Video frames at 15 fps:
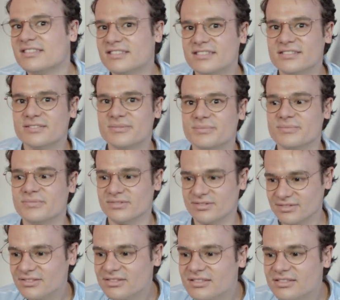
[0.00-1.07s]

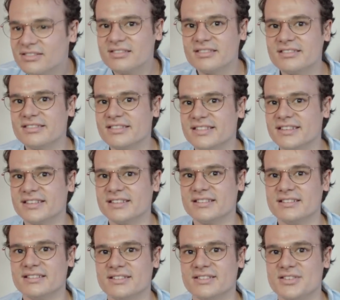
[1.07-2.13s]

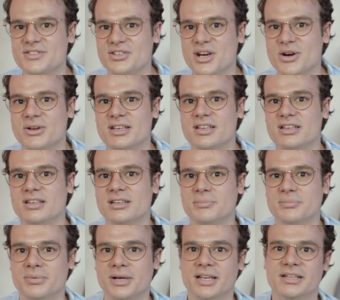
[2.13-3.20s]
It's a joke,
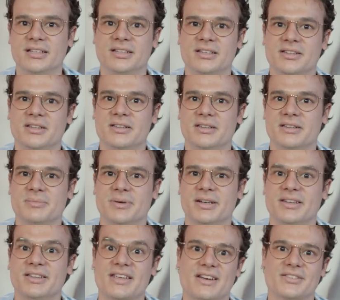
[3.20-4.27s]
but
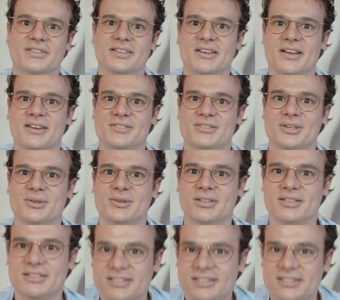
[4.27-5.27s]
it's actually not a joke.